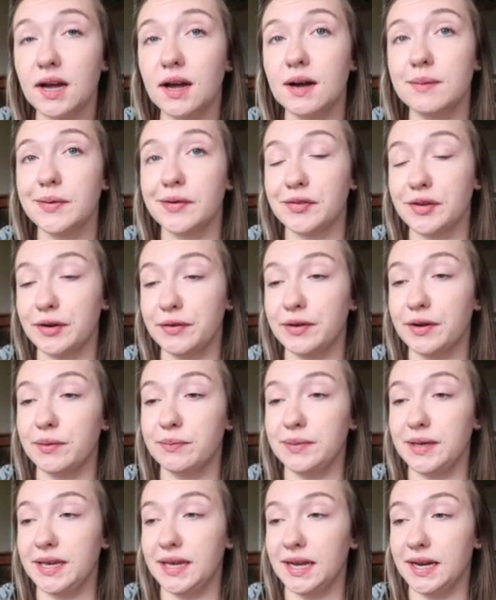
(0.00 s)
Um, if you don't know,
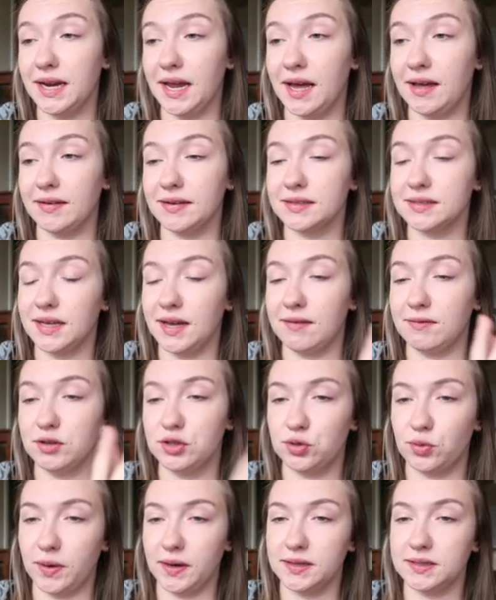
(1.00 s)
me and Alex have a
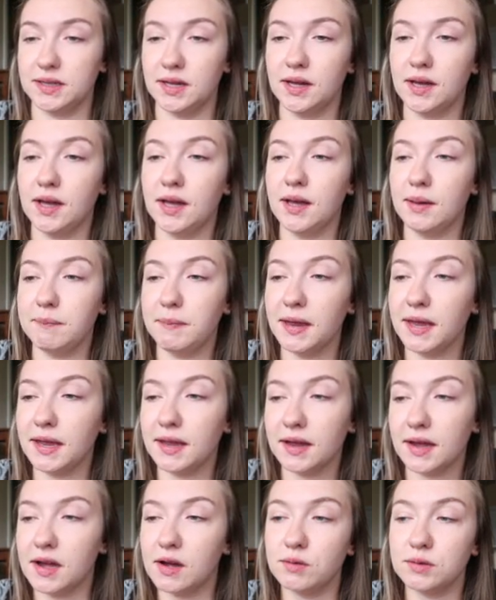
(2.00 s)
joint
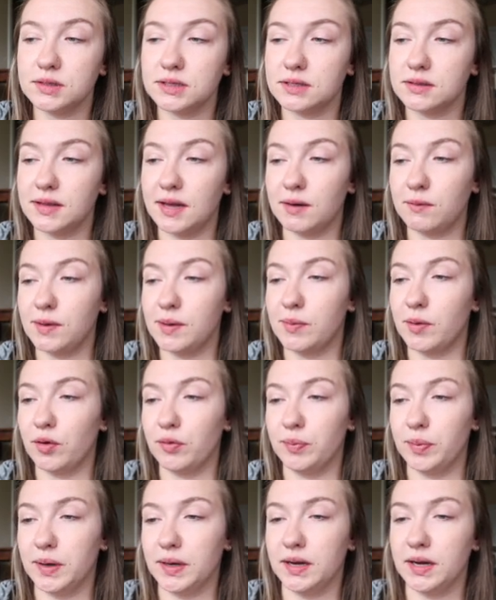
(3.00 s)
banking account that we
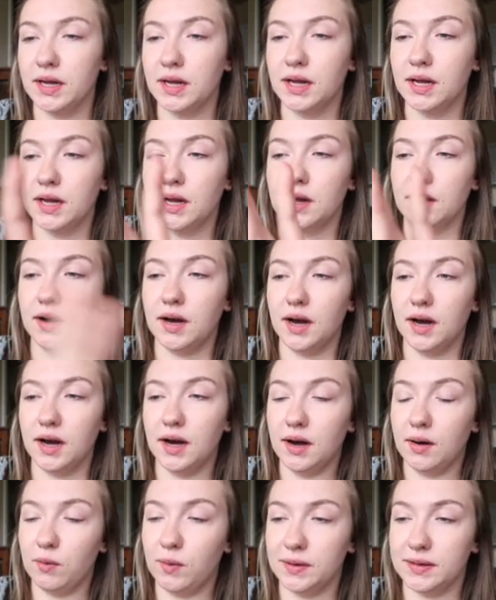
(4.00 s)
both put
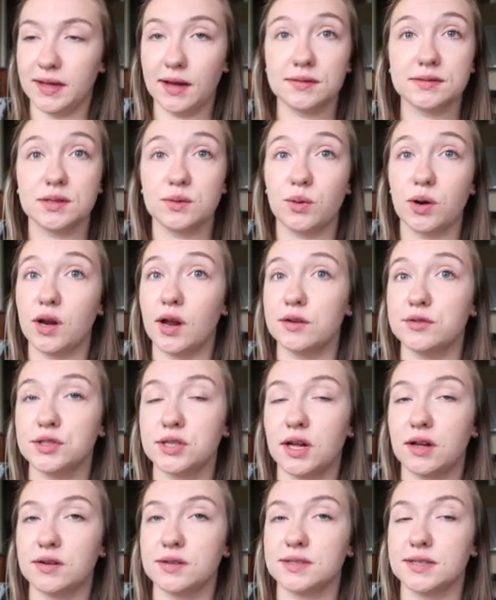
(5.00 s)
uh, one thousand one hundred
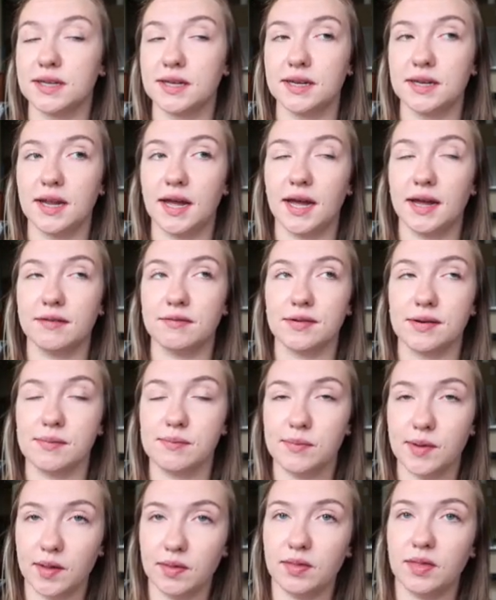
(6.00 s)
dollars in every
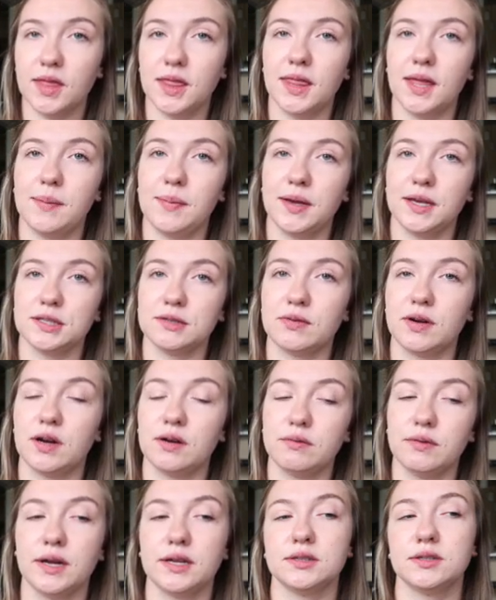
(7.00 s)
month. That pays for
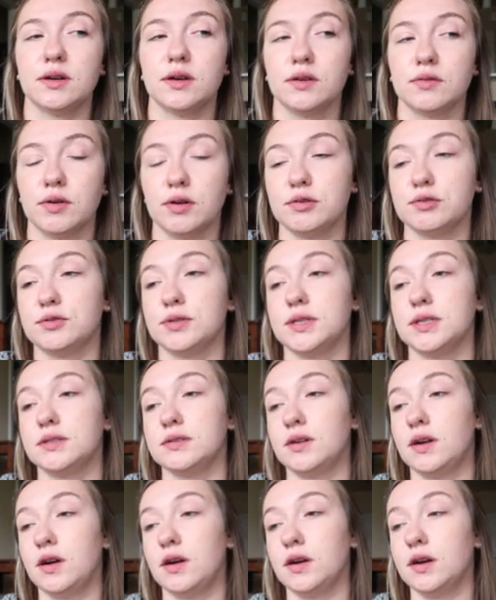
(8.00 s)
our rent, our
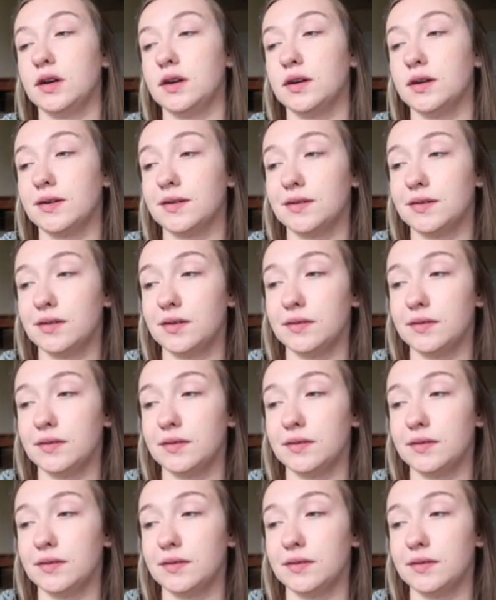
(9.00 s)
groceries, our